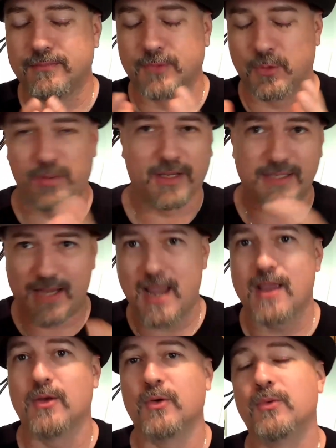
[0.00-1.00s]
who plays
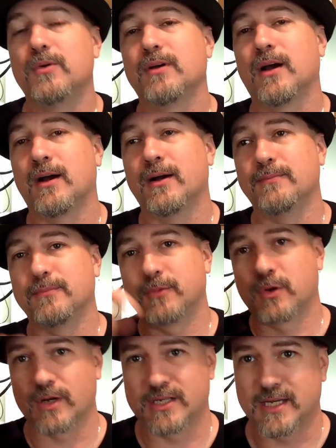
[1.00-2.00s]
KU,
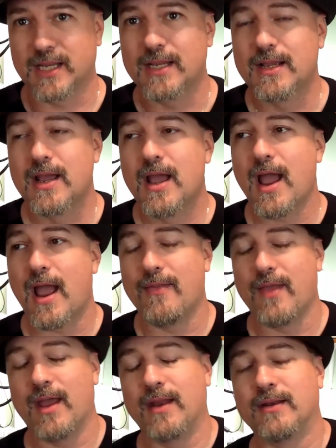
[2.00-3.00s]
Christy,
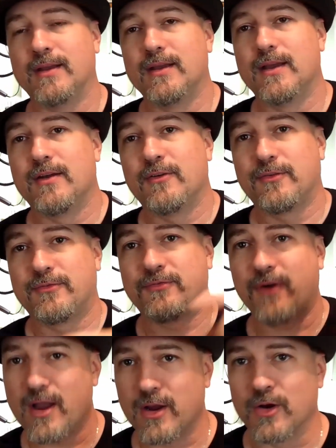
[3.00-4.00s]
and then
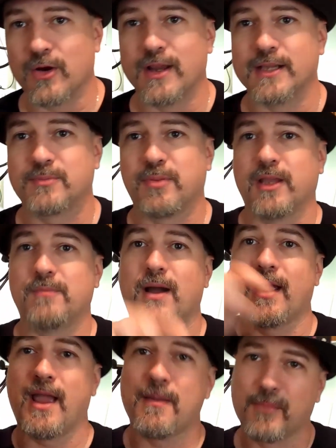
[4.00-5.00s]
Fire is played
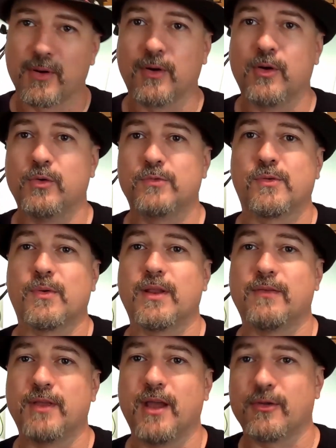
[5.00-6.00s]
by Ember, who's one
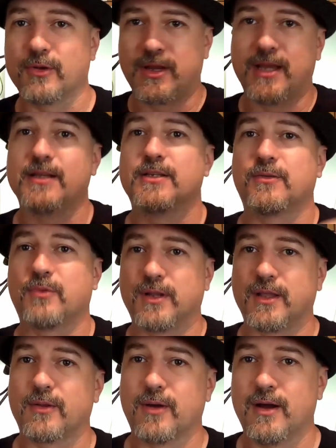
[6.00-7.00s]
of the other kids
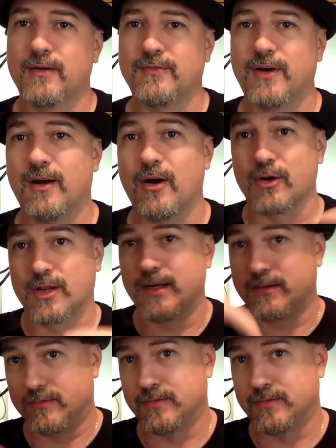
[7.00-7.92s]
of Arkin.